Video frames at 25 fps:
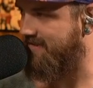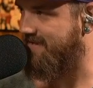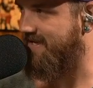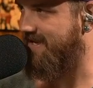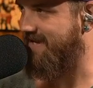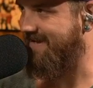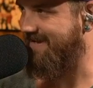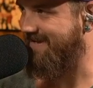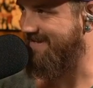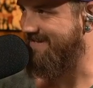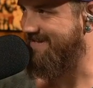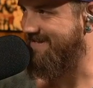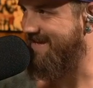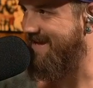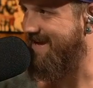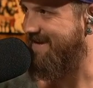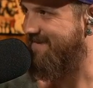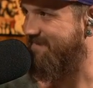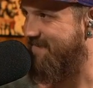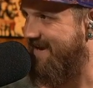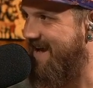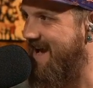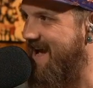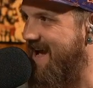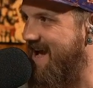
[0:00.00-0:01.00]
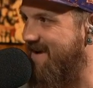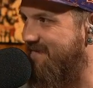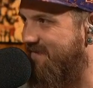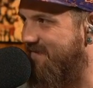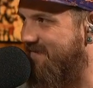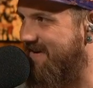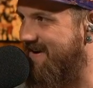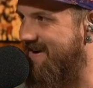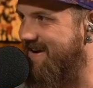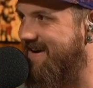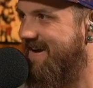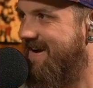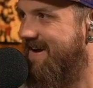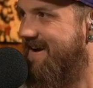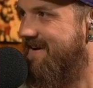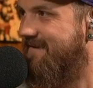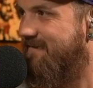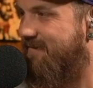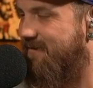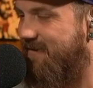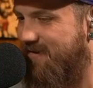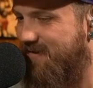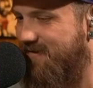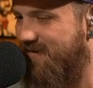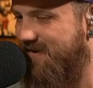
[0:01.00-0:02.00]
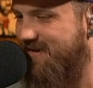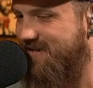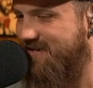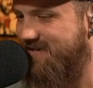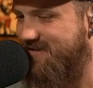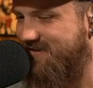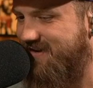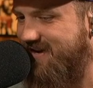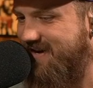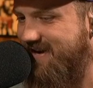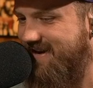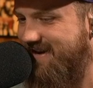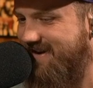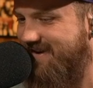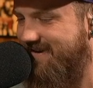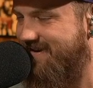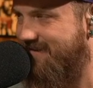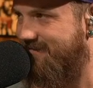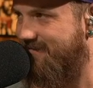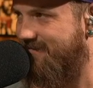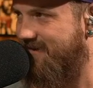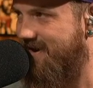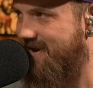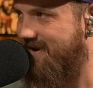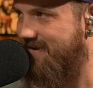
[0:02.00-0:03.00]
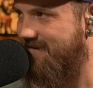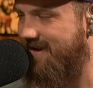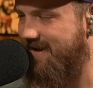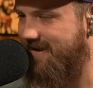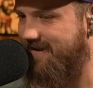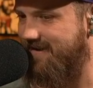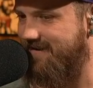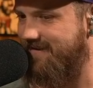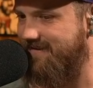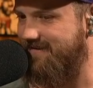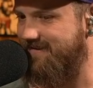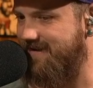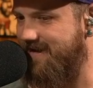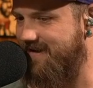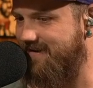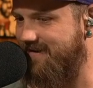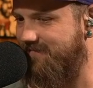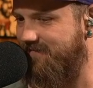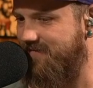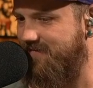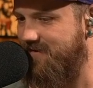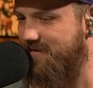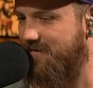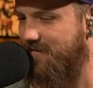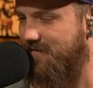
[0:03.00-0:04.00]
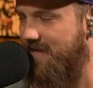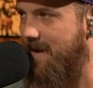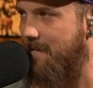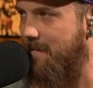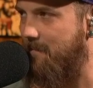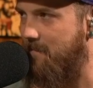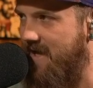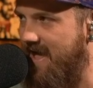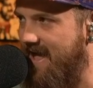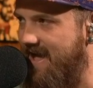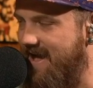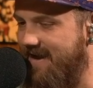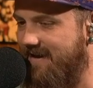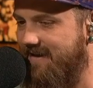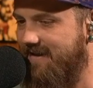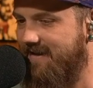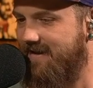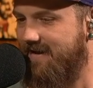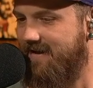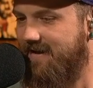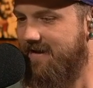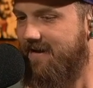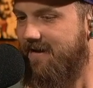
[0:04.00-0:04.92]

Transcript: and take McCaffrey for a third straight year in a row and and feel that pain.